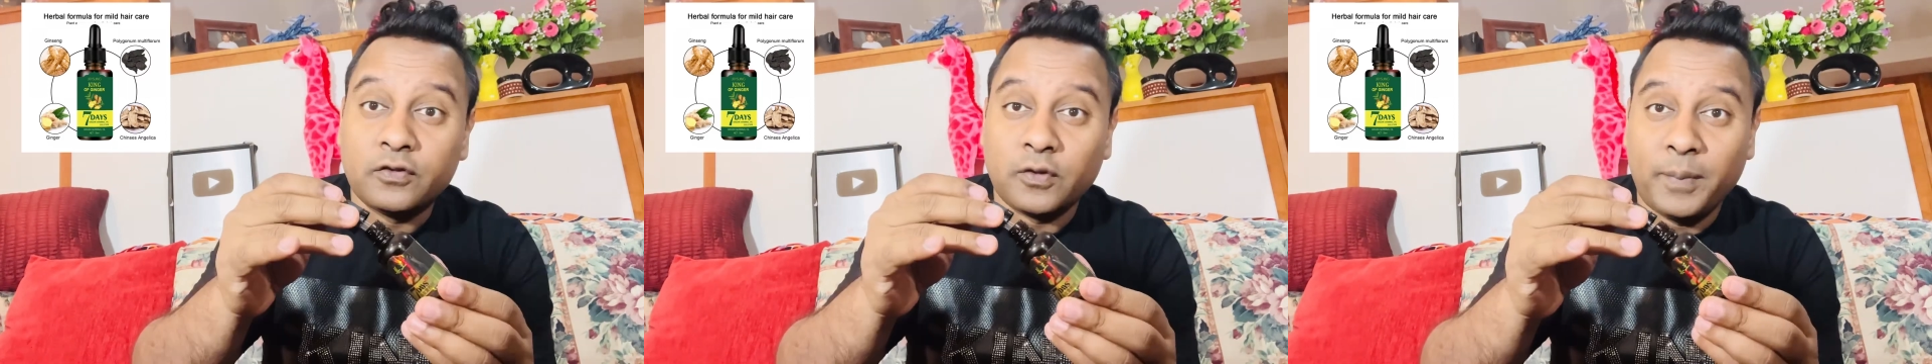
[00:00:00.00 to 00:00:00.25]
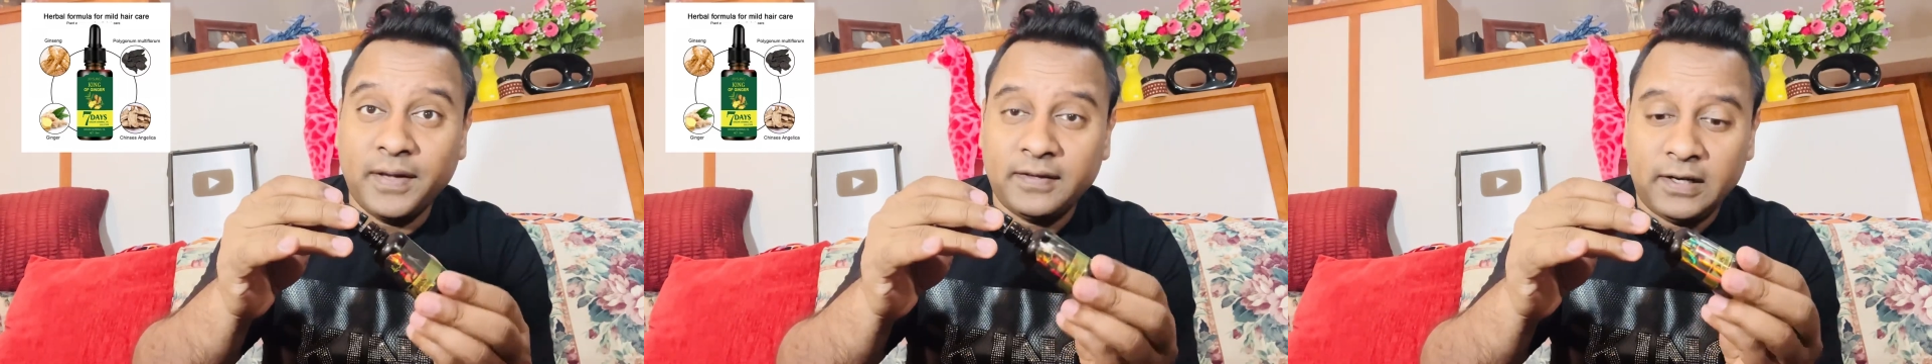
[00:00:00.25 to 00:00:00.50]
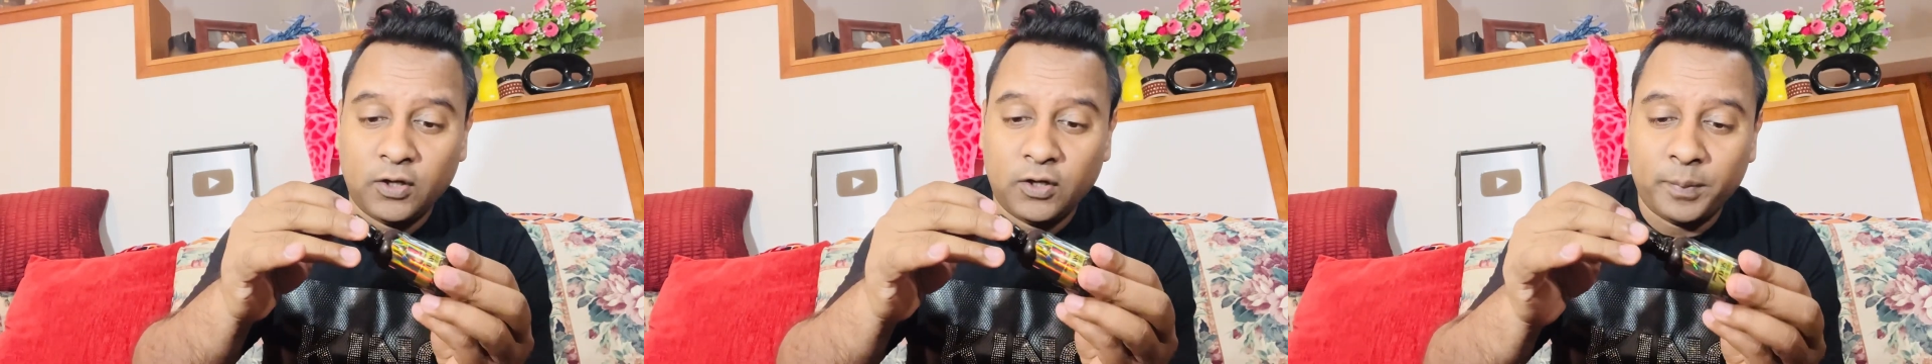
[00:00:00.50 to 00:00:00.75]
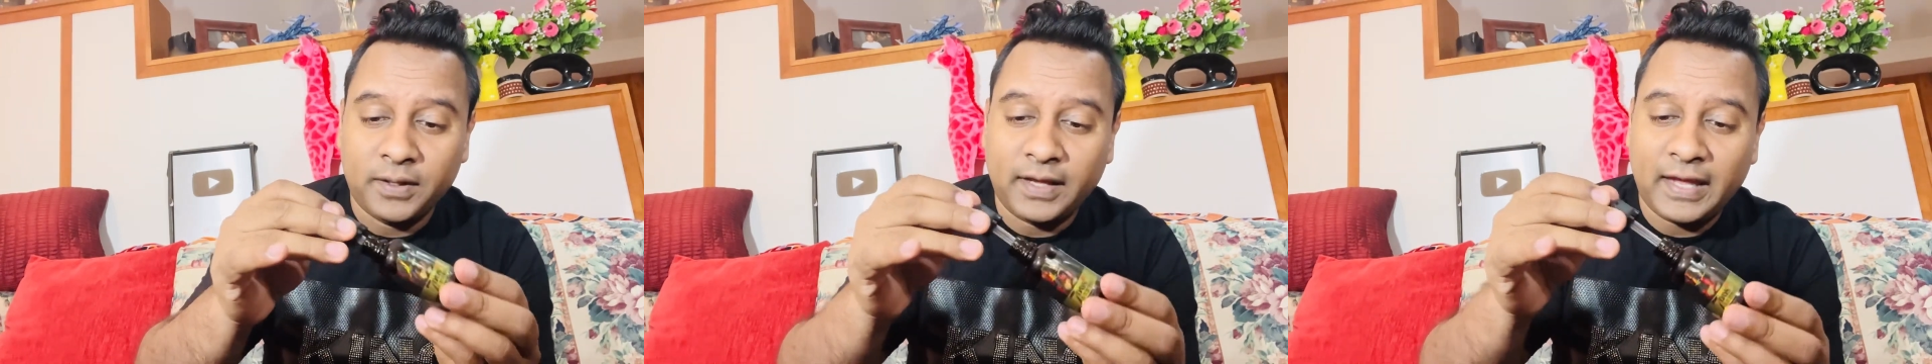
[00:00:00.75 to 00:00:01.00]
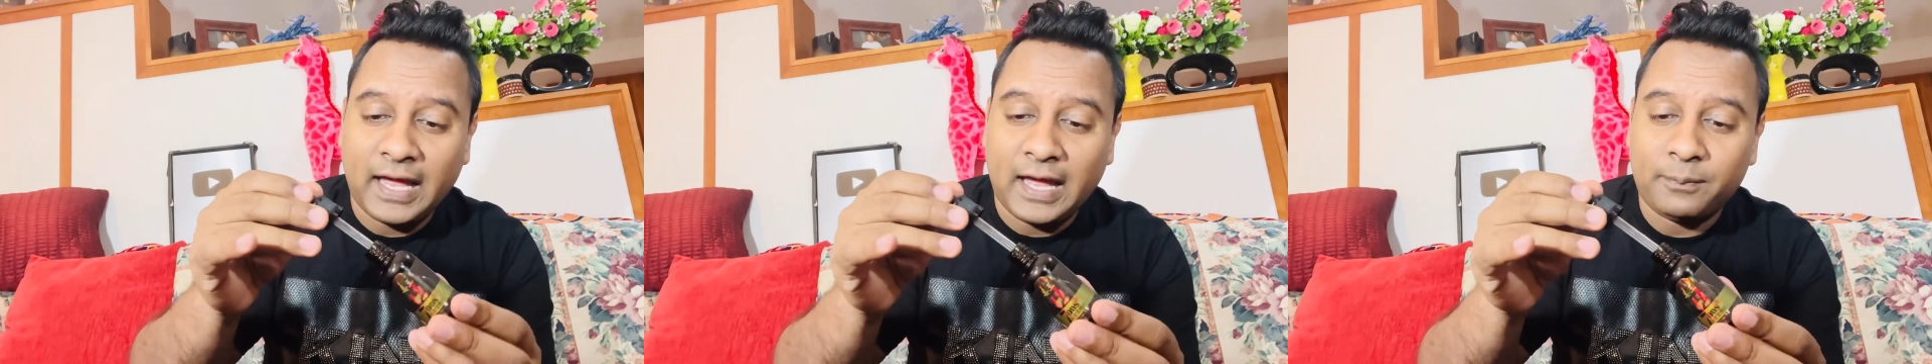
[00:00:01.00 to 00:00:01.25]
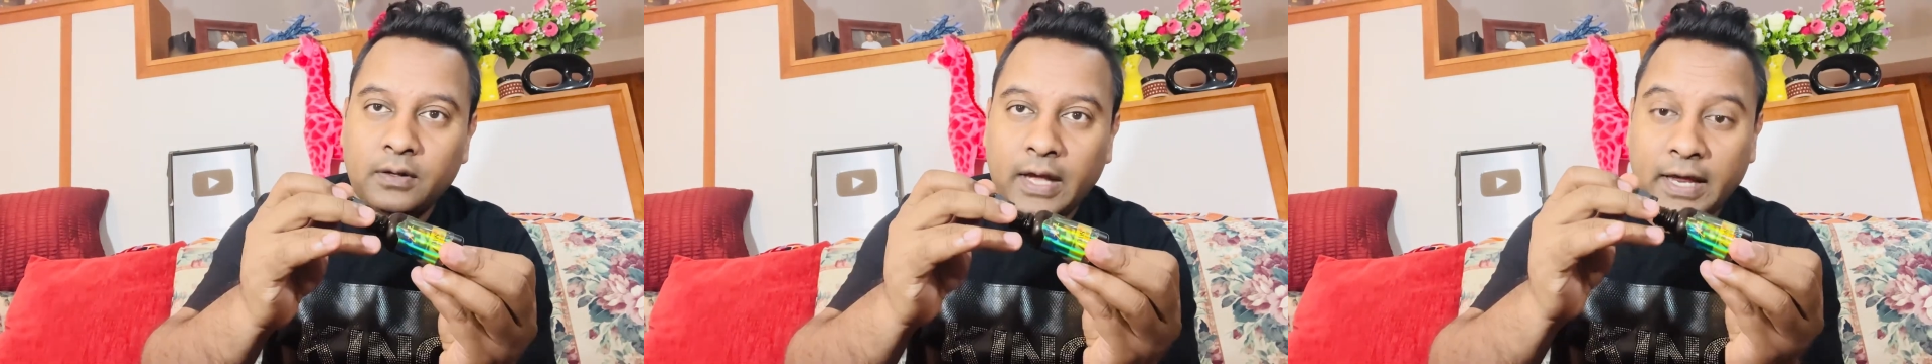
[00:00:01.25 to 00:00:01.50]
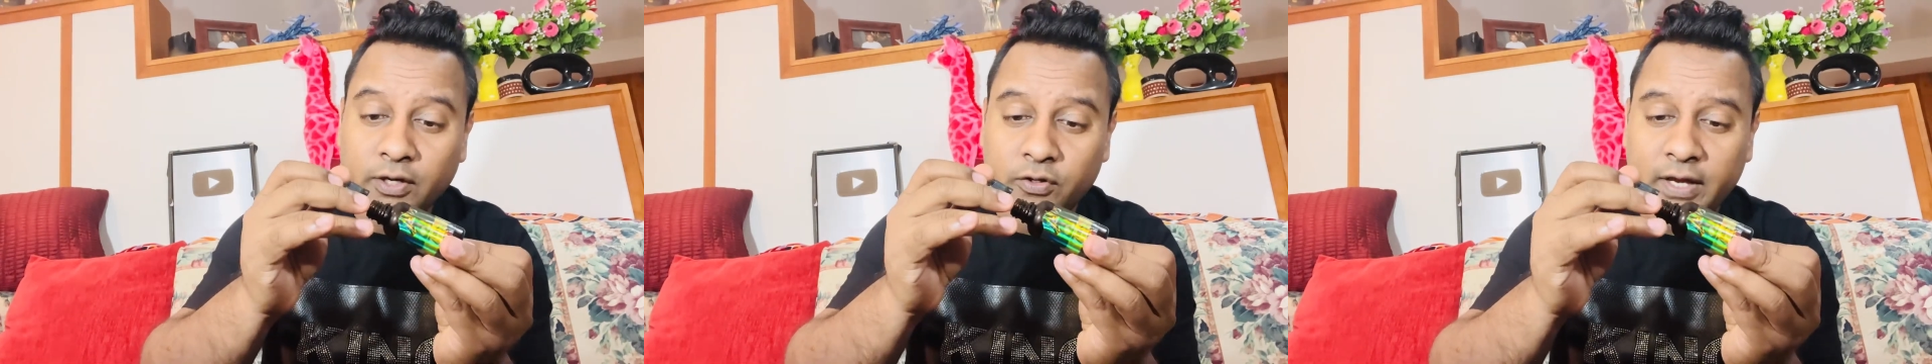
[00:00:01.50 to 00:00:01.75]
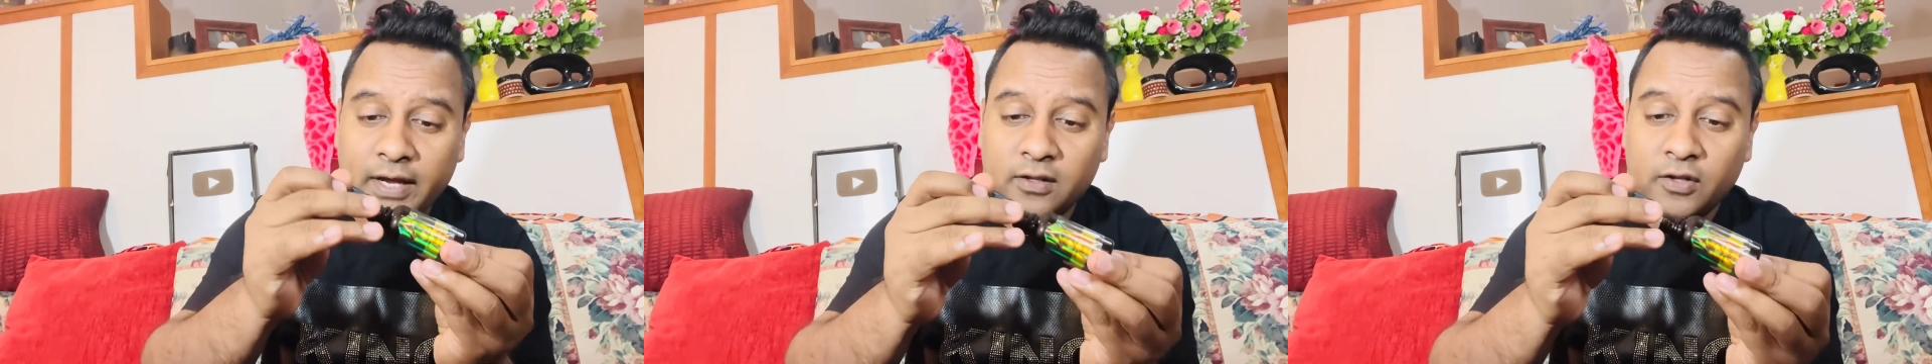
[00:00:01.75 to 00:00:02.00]
So basically open the cap and you
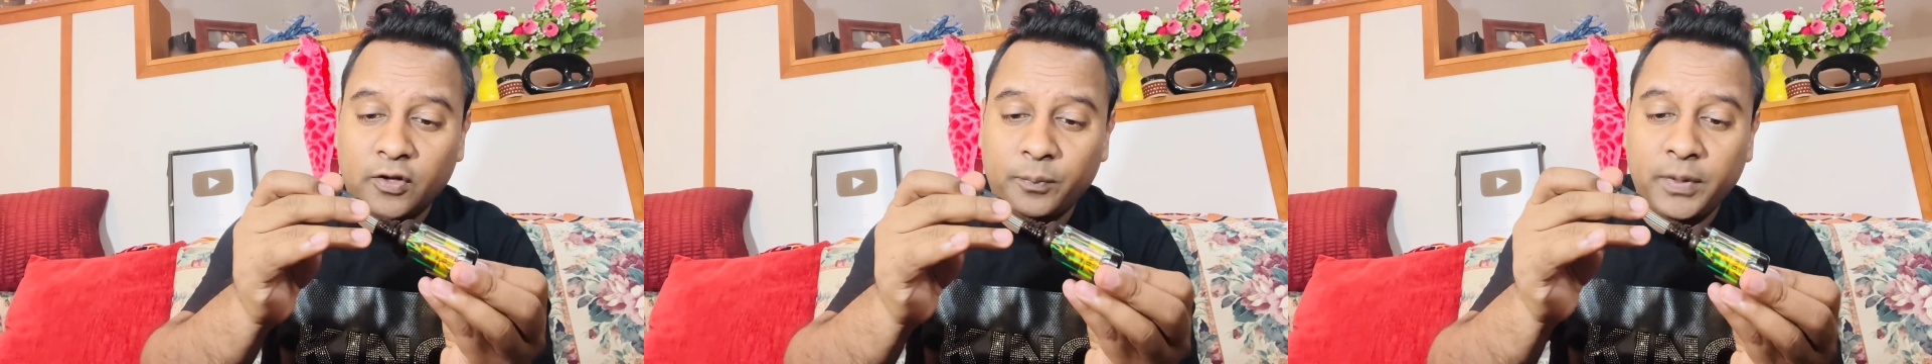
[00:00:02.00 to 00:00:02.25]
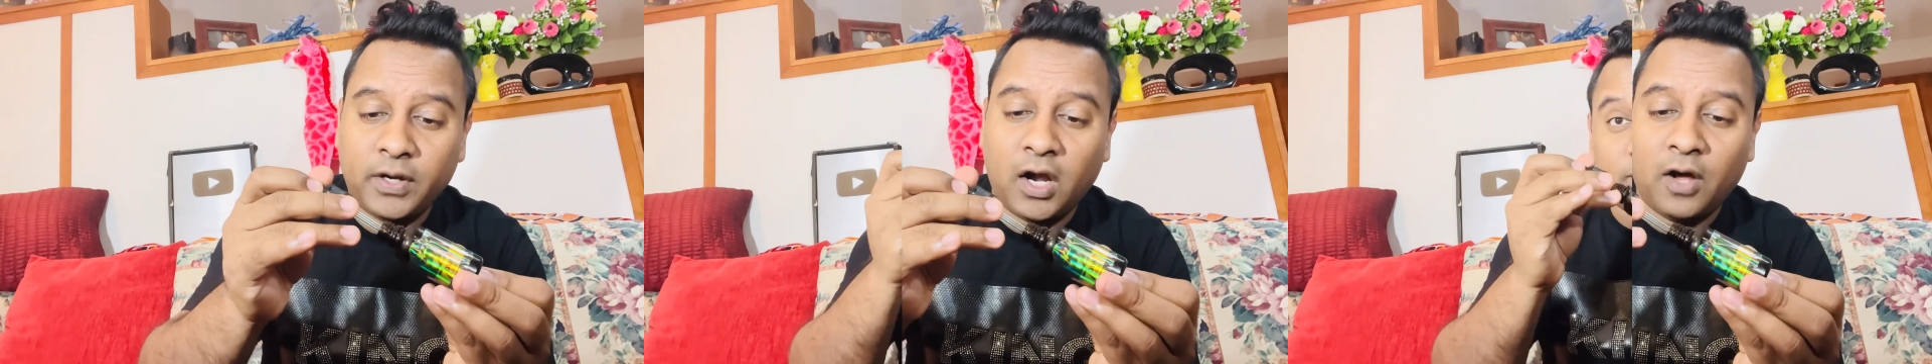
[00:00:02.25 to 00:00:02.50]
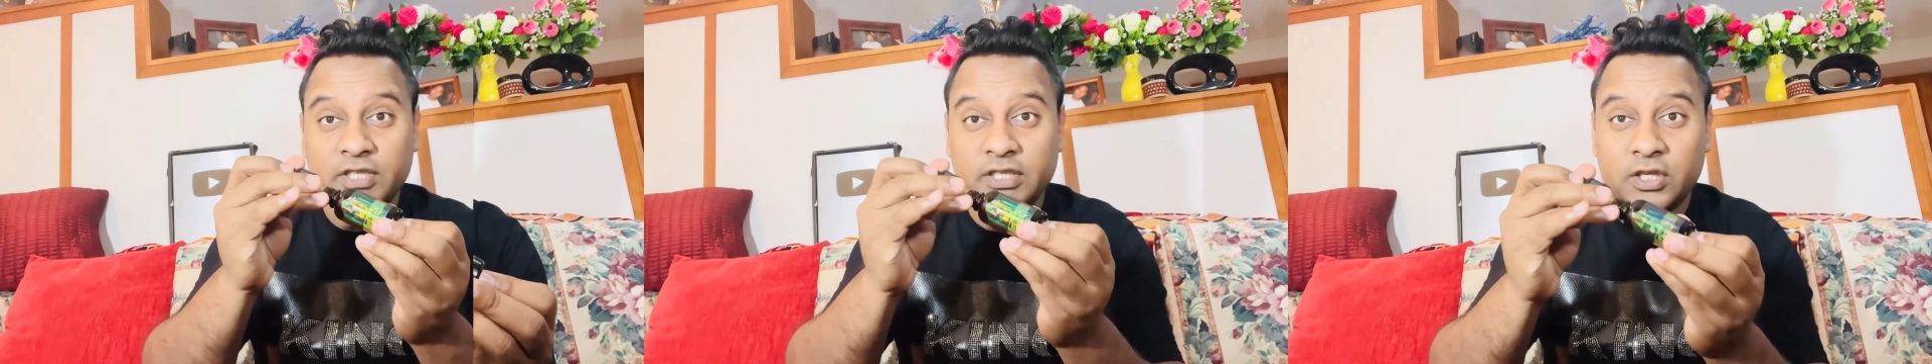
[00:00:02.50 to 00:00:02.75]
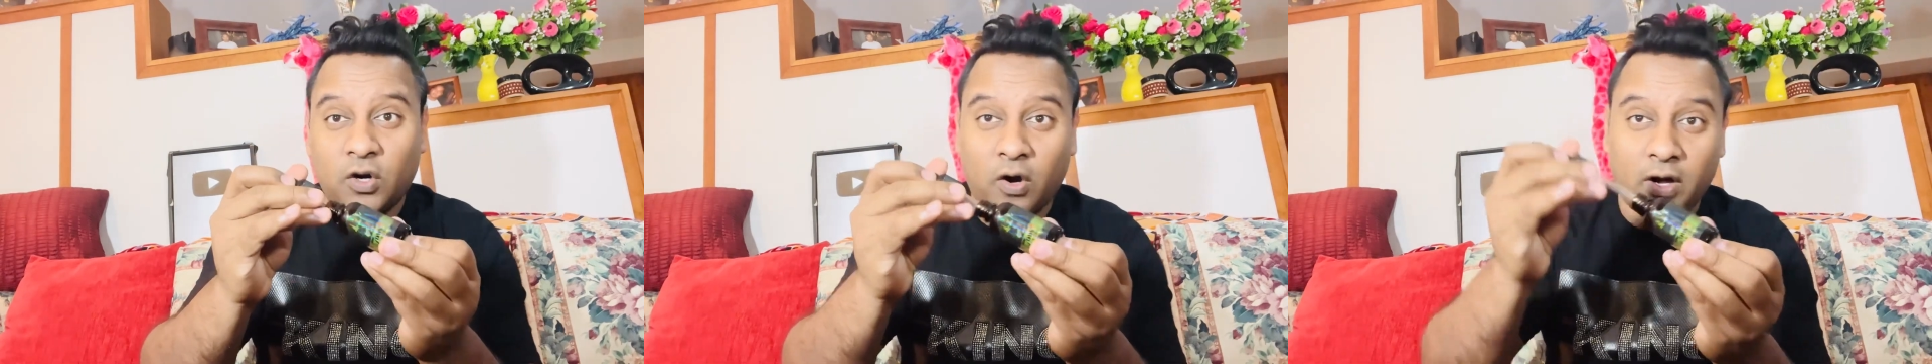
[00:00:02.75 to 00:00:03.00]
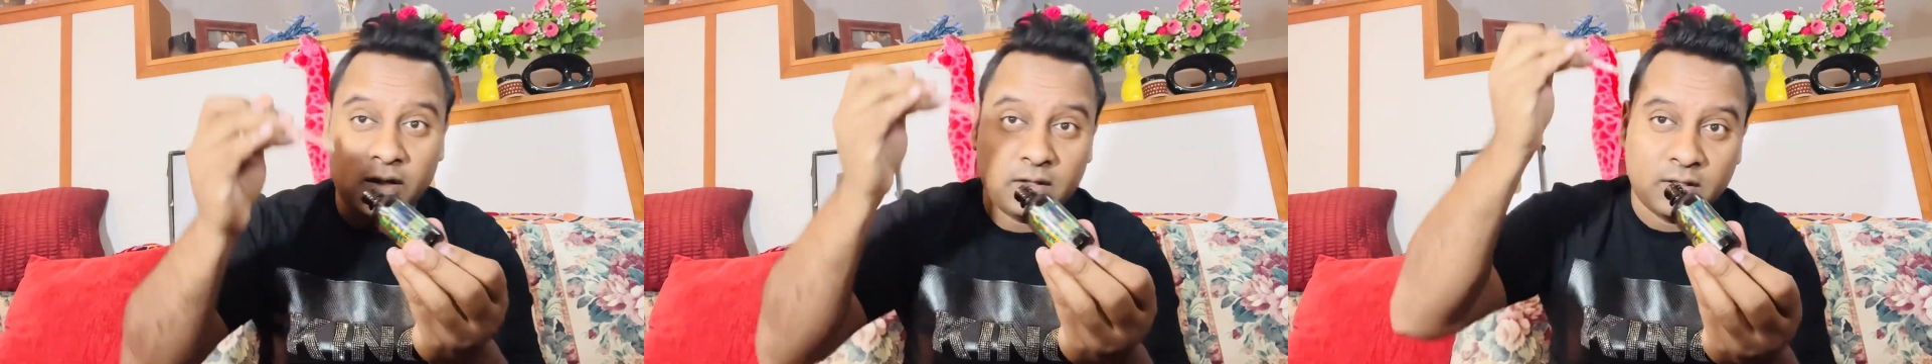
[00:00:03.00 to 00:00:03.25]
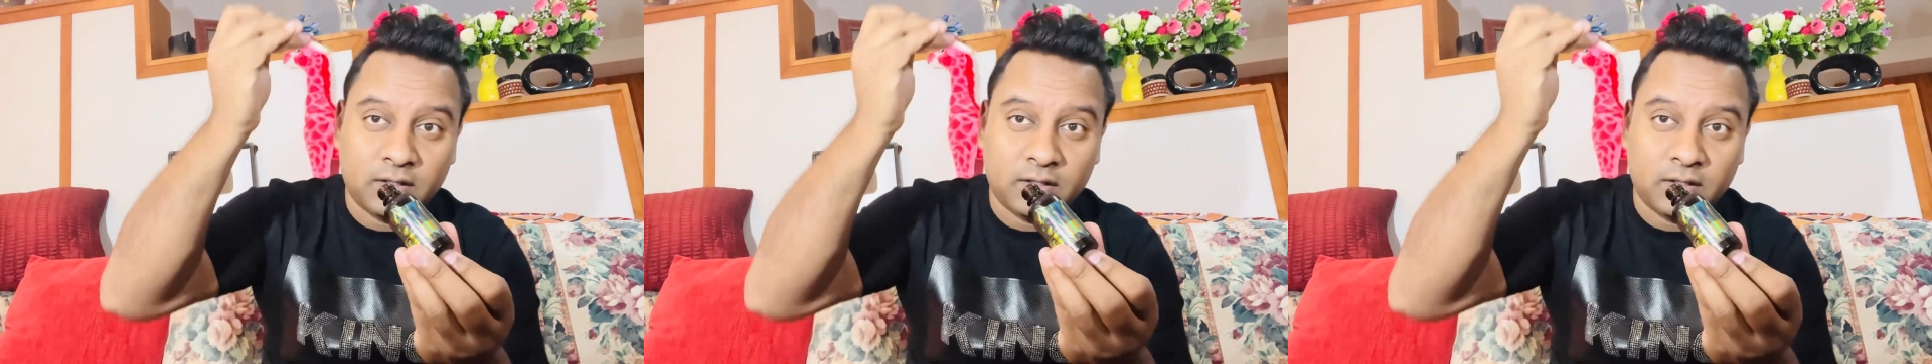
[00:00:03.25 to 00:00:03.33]
take a little bit of ginger oil.